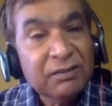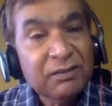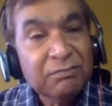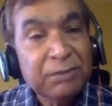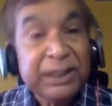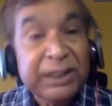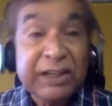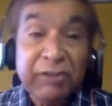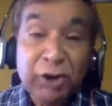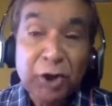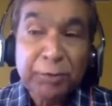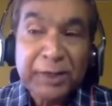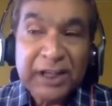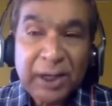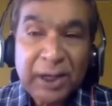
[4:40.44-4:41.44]
but they will not
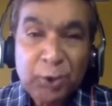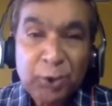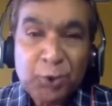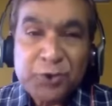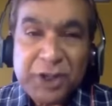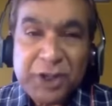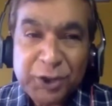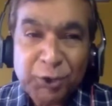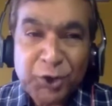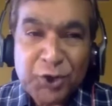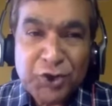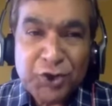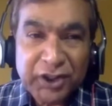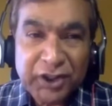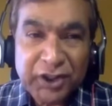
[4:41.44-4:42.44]
be allowed to sit on the
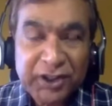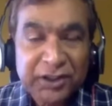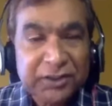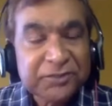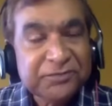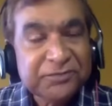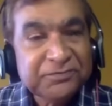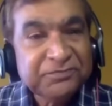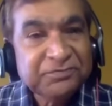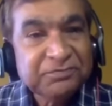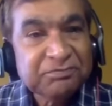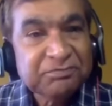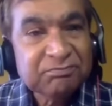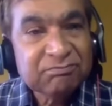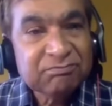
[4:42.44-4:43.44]
chair,
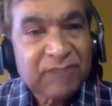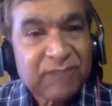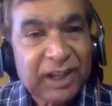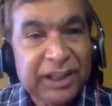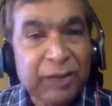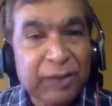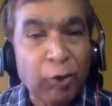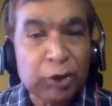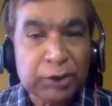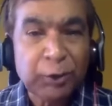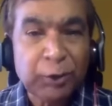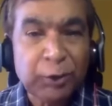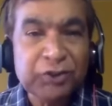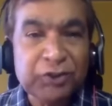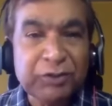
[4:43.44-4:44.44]
and the water
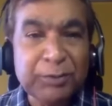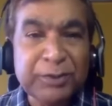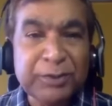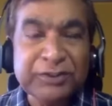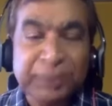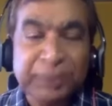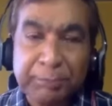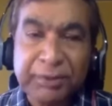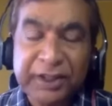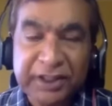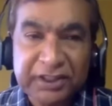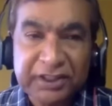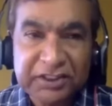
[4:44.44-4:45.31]
pots will be separate.